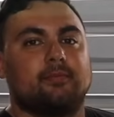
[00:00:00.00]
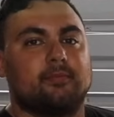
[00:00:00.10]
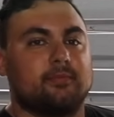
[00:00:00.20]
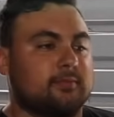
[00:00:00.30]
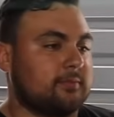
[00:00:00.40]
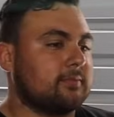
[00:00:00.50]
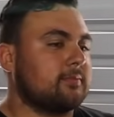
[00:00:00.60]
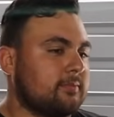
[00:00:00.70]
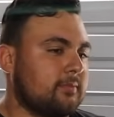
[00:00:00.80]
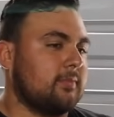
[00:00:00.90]
get some people
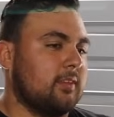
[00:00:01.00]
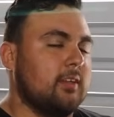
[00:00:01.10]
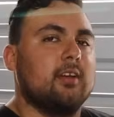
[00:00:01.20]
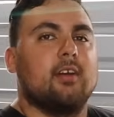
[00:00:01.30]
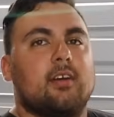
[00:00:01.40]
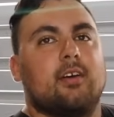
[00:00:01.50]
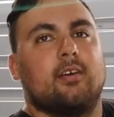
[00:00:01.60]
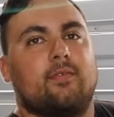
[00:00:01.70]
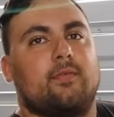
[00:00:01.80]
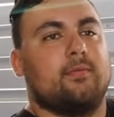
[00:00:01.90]
coming your way, and
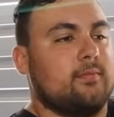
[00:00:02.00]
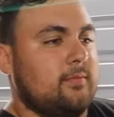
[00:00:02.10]
yeah,